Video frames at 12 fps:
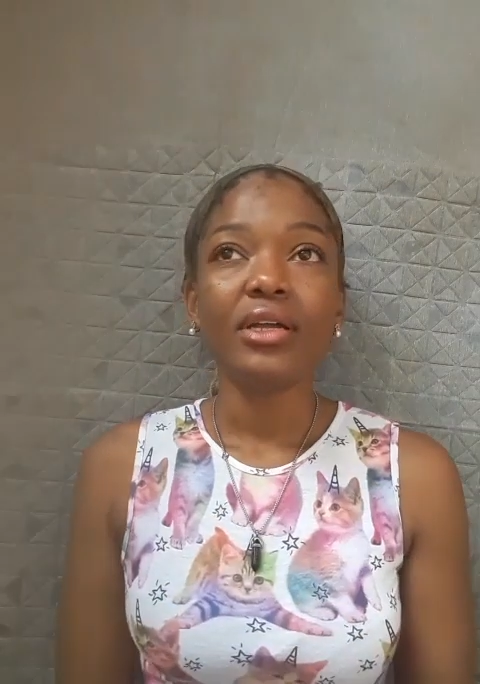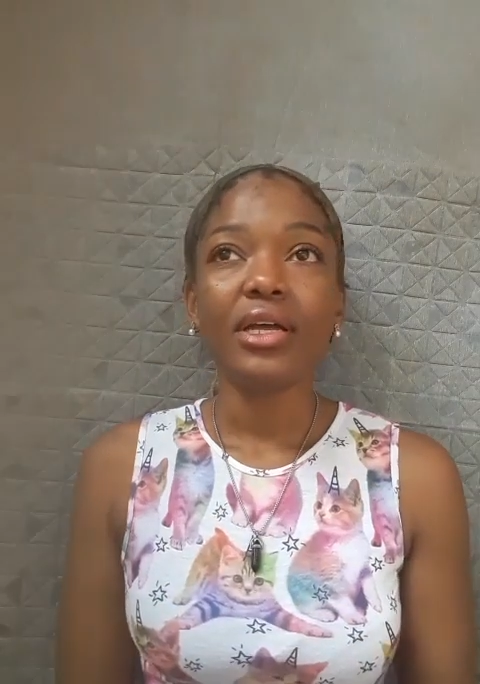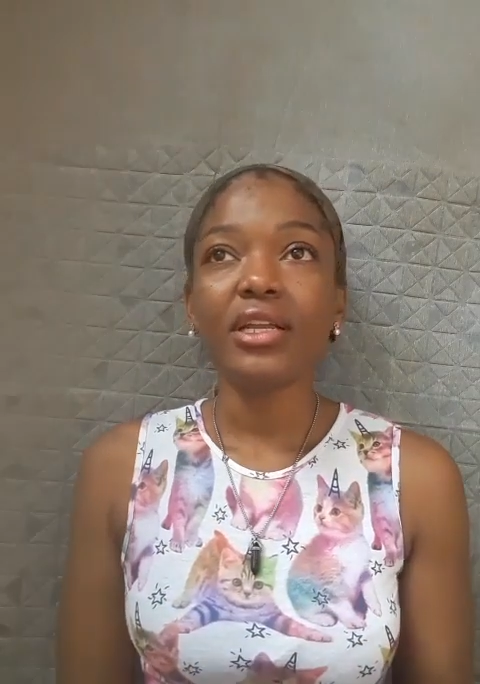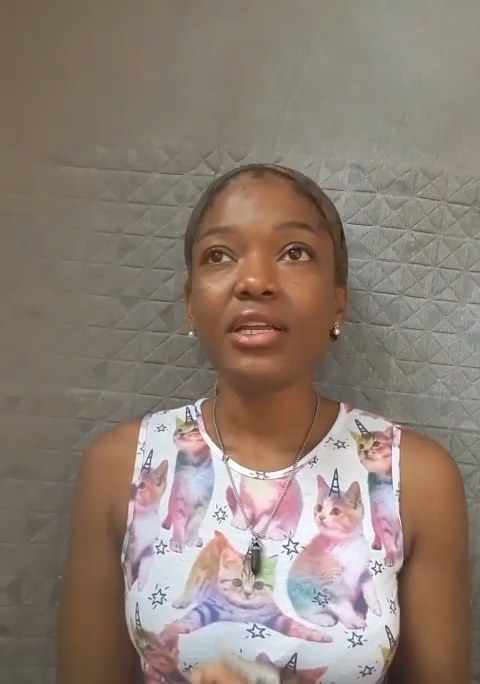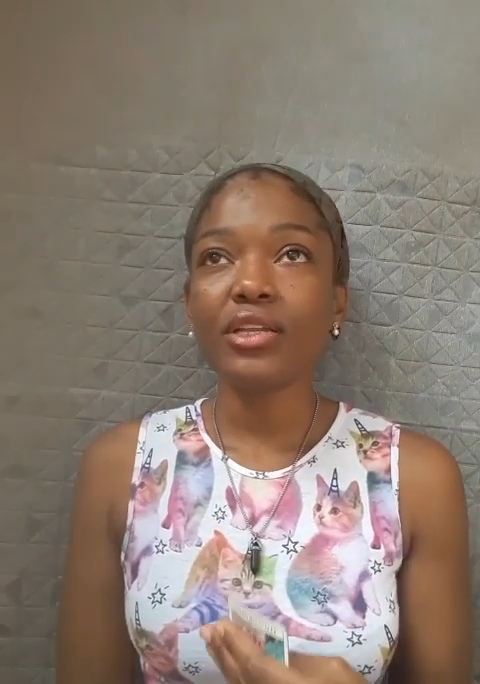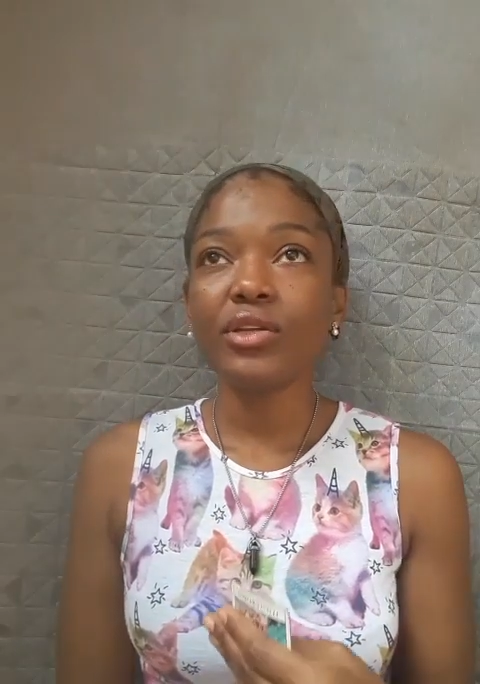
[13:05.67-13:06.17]

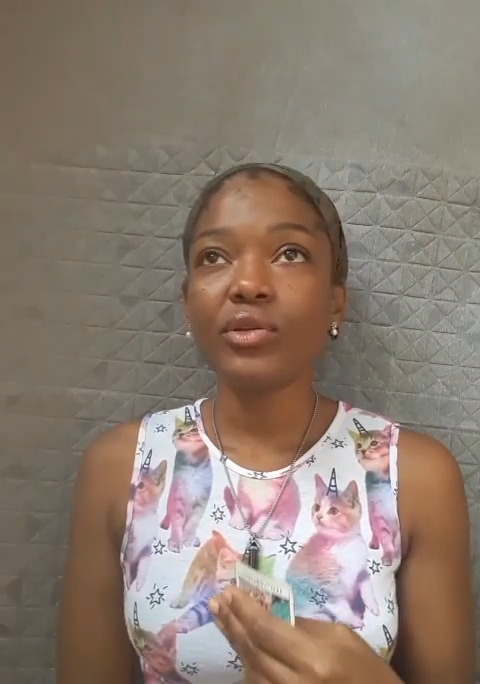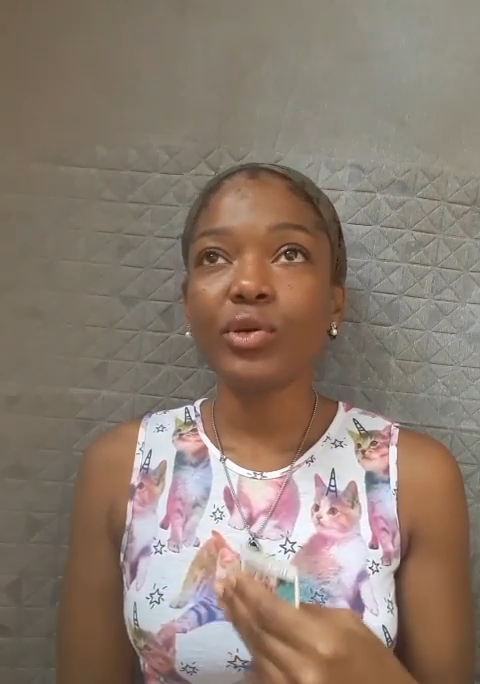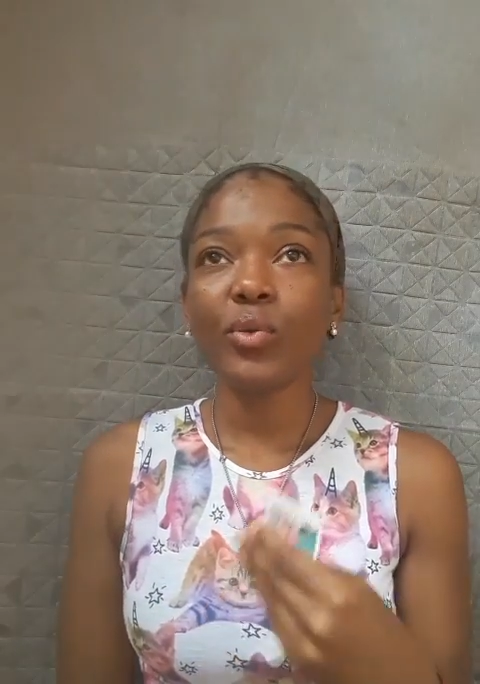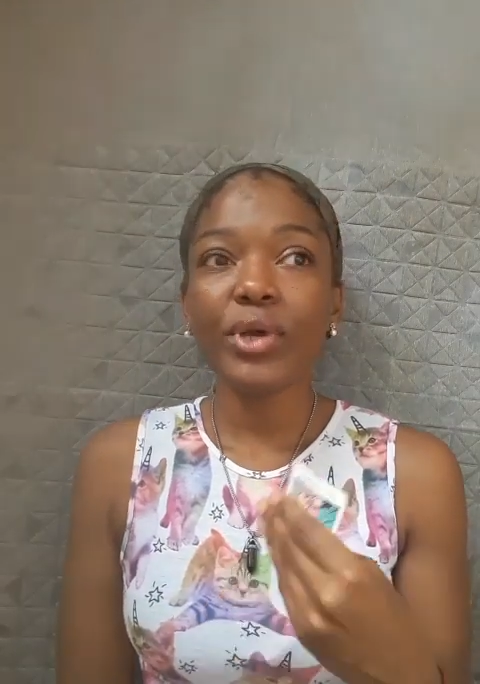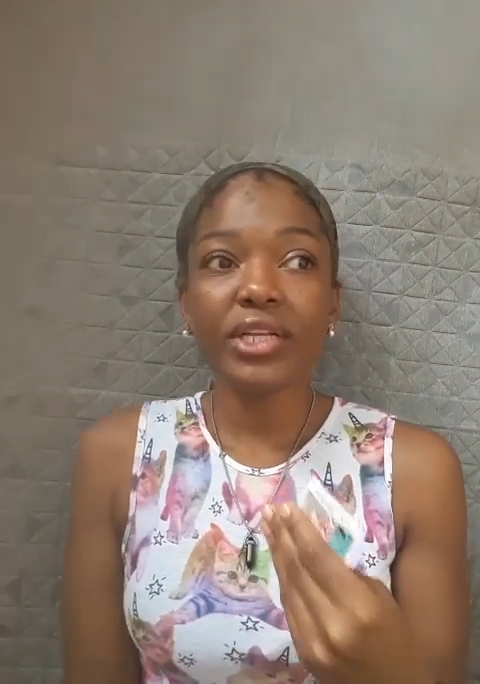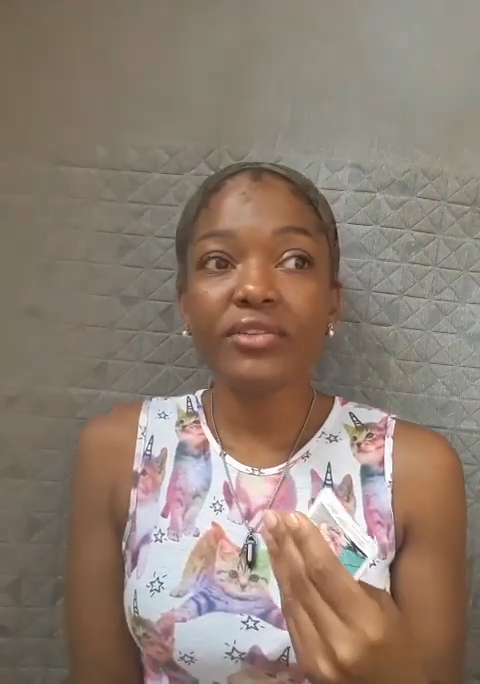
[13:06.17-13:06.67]
and then
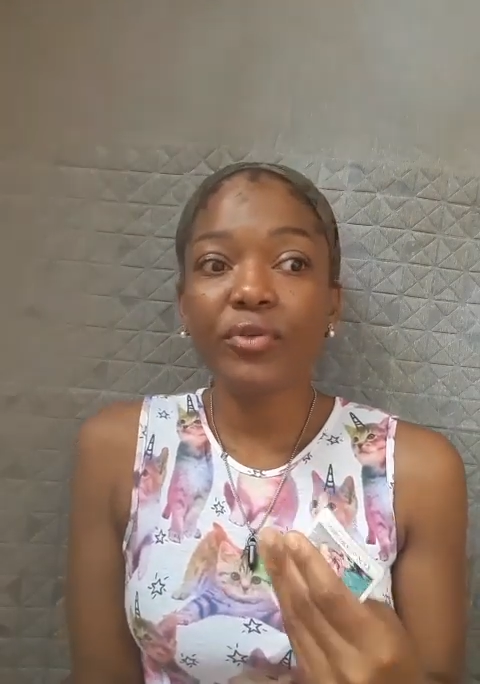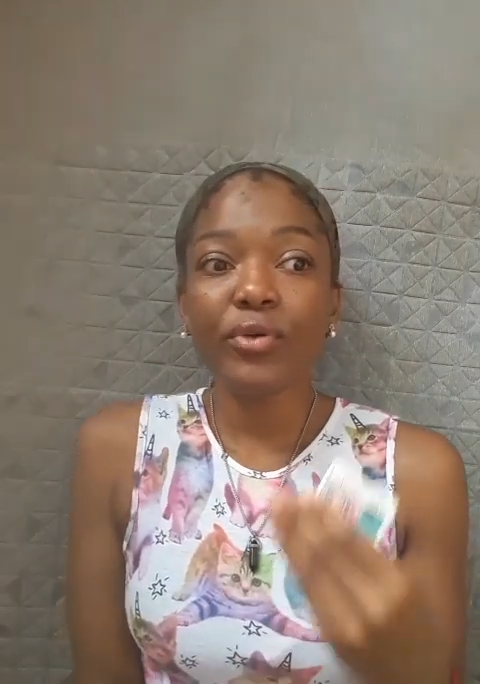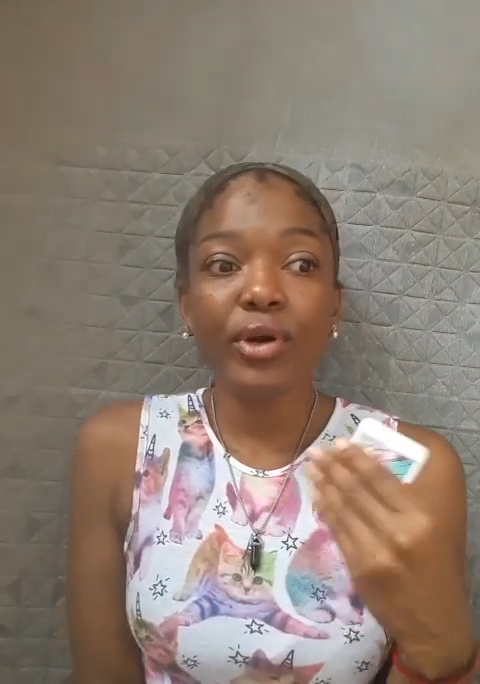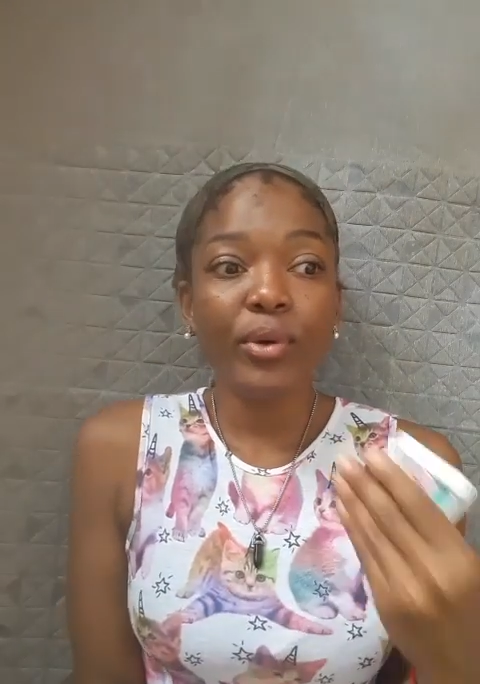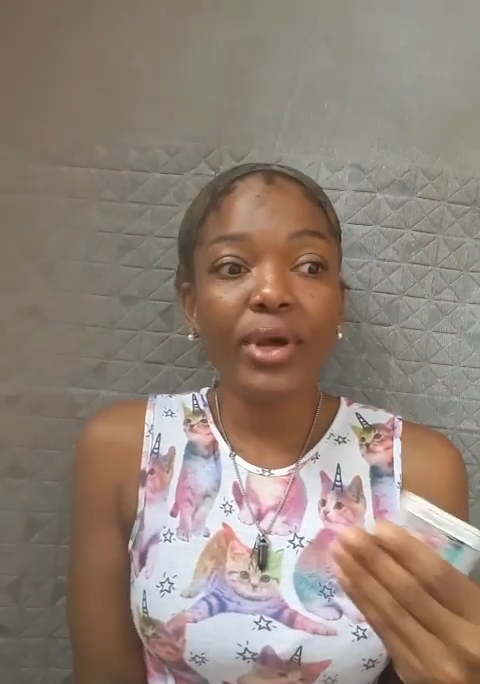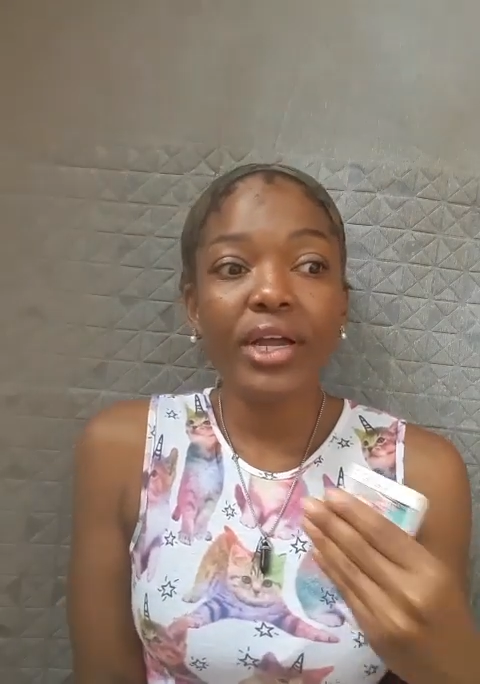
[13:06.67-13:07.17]
you wait
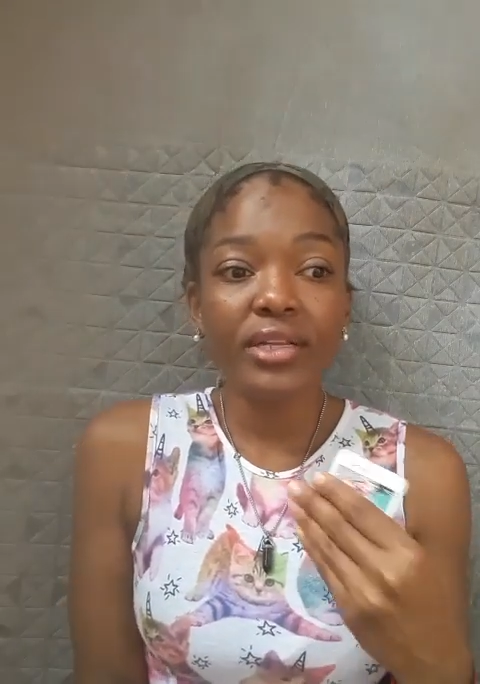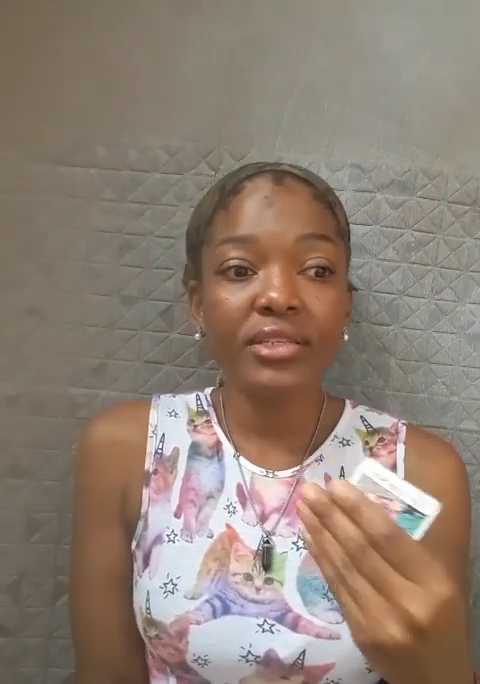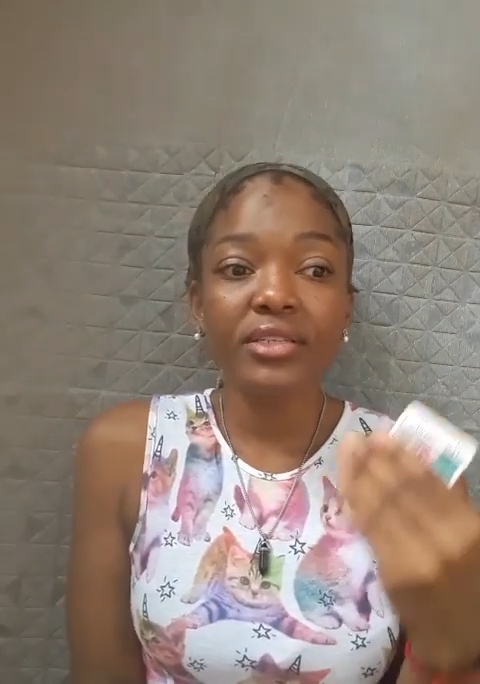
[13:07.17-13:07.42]
for a while